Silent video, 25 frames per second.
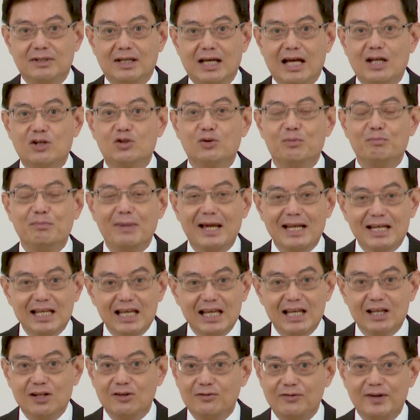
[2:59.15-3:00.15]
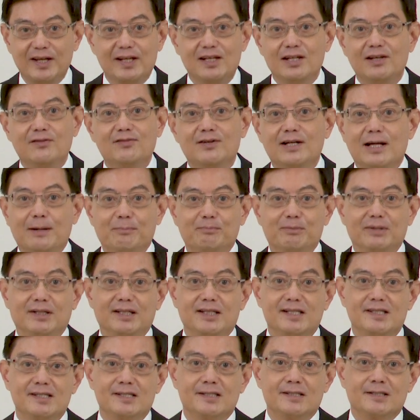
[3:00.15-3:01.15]
and to many innovative
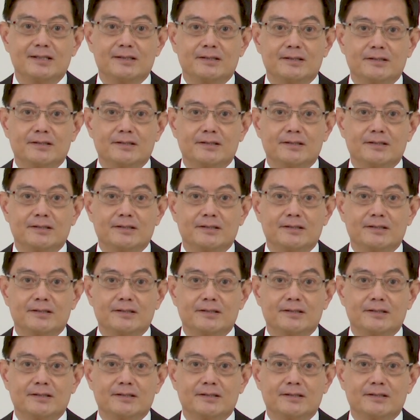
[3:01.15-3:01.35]
companies.